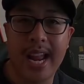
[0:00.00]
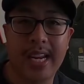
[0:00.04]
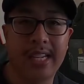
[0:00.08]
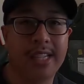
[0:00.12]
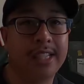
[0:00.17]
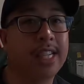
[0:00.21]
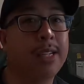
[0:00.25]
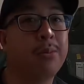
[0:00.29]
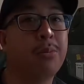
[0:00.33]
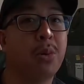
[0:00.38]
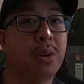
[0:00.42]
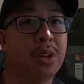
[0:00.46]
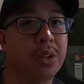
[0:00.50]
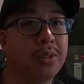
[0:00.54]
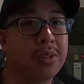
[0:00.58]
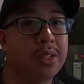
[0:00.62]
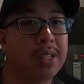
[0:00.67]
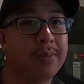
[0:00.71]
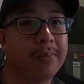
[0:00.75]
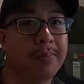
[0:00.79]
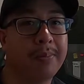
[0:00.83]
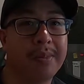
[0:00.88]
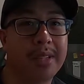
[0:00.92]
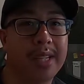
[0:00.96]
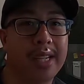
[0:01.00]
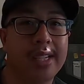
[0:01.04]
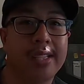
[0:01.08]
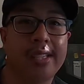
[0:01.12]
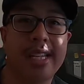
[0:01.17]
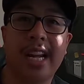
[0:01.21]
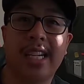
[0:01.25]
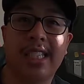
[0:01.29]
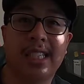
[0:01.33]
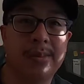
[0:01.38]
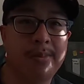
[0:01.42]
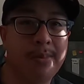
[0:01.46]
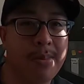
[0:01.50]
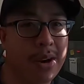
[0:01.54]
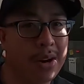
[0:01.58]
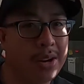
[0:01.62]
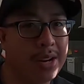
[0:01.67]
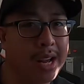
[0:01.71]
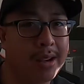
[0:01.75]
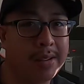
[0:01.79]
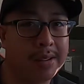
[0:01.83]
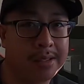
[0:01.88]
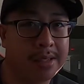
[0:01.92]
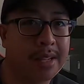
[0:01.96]
and you need more grip, it's actually
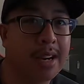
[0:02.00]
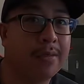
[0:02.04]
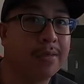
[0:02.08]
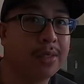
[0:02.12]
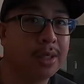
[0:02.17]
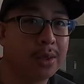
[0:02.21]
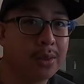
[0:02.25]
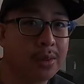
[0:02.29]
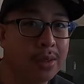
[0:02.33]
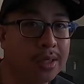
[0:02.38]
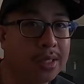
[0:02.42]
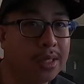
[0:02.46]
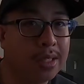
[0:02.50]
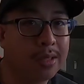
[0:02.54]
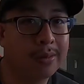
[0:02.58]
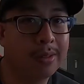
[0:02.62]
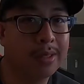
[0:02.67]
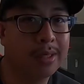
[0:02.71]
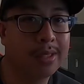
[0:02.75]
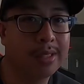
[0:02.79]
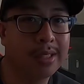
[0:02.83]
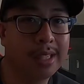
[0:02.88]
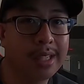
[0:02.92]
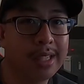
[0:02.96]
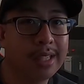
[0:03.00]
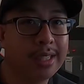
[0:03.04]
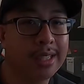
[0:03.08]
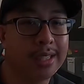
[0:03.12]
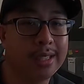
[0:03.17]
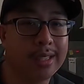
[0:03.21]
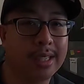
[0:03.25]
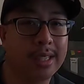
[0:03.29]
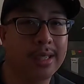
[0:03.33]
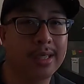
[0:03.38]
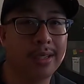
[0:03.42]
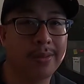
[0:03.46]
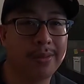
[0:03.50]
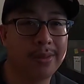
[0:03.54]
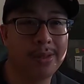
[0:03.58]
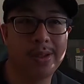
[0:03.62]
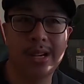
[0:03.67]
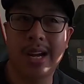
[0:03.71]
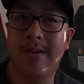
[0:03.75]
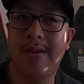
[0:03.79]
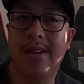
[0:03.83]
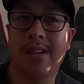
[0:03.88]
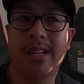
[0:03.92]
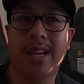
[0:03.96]
better to have softer coilovers. So if
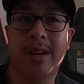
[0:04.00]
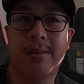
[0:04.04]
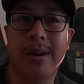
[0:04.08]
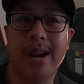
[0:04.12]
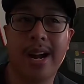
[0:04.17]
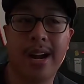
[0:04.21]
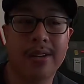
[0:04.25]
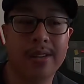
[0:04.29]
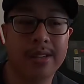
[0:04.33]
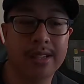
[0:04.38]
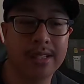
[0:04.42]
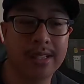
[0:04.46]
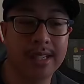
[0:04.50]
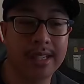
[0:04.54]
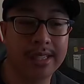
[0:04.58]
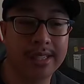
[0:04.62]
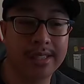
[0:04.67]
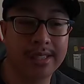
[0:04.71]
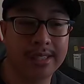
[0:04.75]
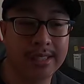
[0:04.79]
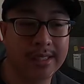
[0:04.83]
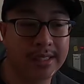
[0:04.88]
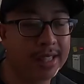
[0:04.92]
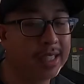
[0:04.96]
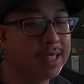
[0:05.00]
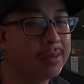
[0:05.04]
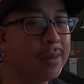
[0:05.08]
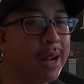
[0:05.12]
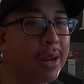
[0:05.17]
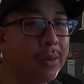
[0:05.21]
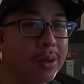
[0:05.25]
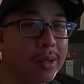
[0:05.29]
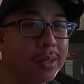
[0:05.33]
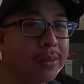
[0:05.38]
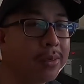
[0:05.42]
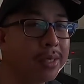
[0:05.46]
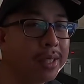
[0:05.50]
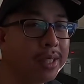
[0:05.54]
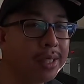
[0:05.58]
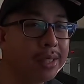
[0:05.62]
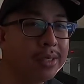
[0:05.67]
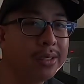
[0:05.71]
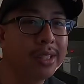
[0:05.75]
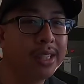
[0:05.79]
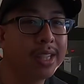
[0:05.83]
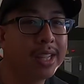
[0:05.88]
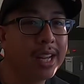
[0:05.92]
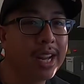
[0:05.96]
you're having a lot of power, this might work for
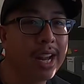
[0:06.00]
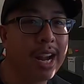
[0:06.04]
you.